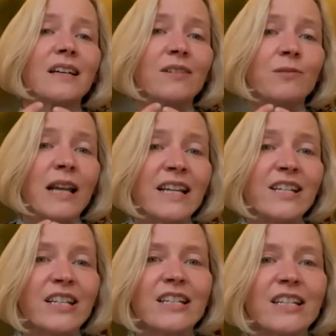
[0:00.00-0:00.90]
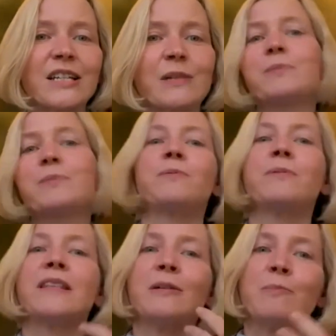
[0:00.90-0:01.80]
relationships
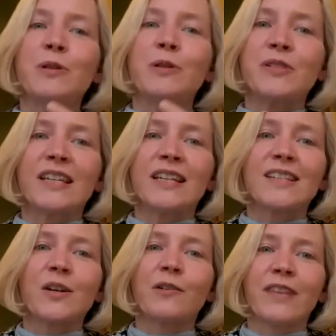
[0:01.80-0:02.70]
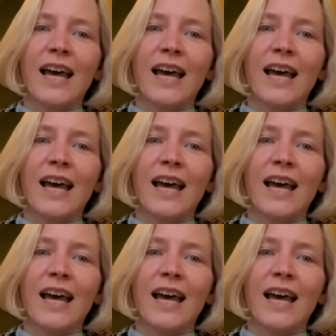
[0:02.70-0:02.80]
between the musics of the